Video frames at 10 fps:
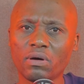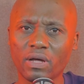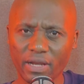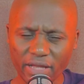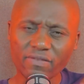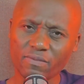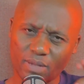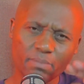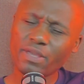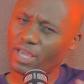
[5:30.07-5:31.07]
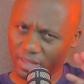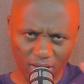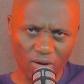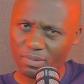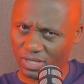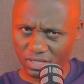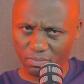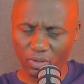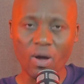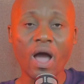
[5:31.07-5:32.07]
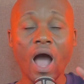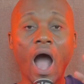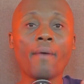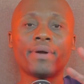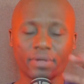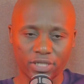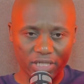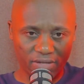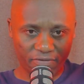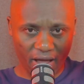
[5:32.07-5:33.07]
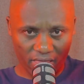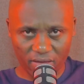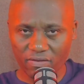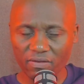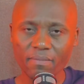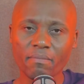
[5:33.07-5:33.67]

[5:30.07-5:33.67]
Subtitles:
Let me hear in the comment section below. How are you going to justify this?